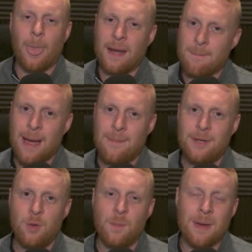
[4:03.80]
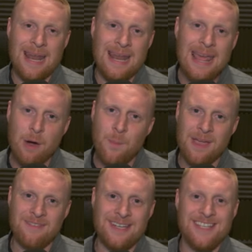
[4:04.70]
and it might be doing them a little
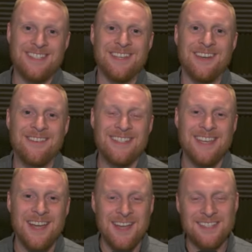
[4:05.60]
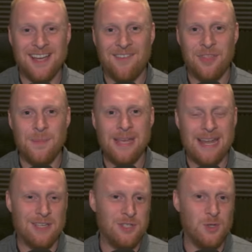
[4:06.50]
bit of a disservice to have them in
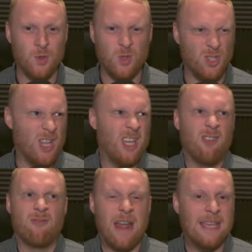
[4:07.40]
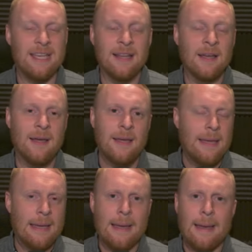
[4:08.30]
as your just like regular
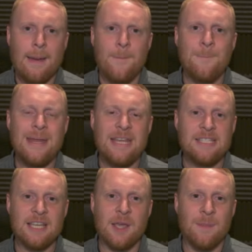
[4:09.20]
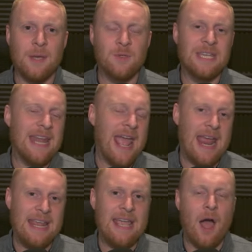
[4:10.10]
uh, minis that can be used in
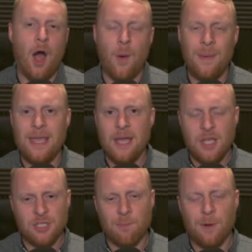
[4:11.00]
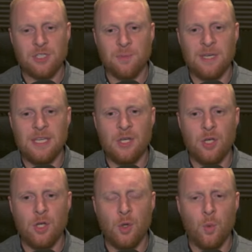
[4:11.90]
any army, so possibly
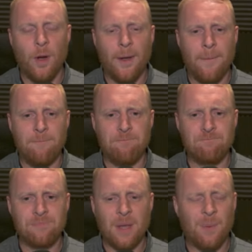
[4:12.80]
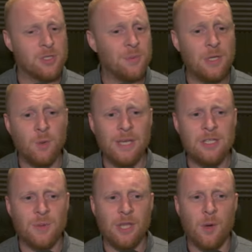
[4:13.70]
new um, possibly new
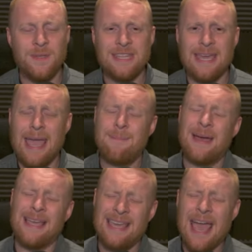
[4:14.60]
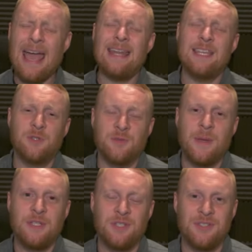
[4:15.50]
leaders when they come into the game. Again, this was
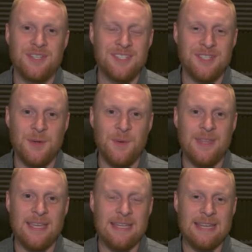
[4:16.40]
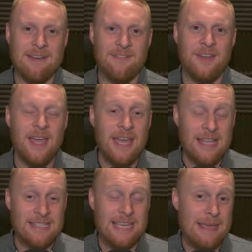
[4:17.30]
mentioned to the dev
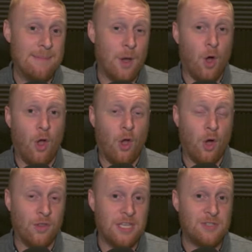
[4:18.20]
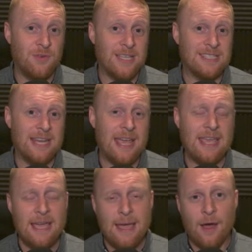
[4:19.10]
team uh, on the interview
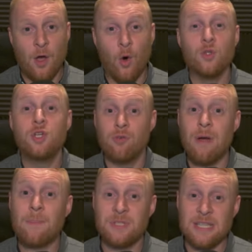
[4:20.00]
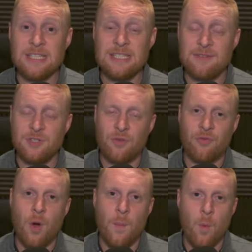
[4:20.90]
yesterday, uh, or to the representatives
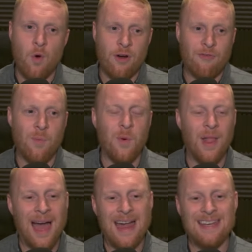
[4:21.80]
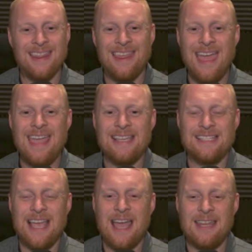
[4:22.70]
from Warcraft Rumble, and they
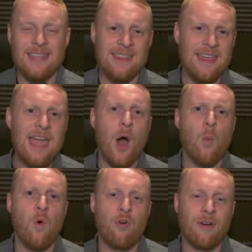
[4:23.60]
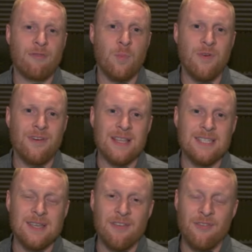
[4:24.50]
said that they are Warcraft Rumble
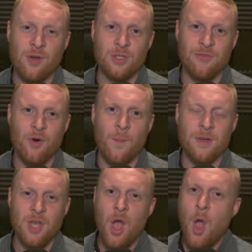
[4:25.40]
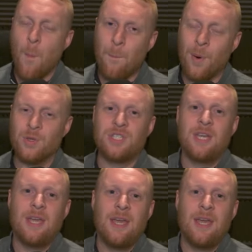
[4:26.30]
fans first and foremost, but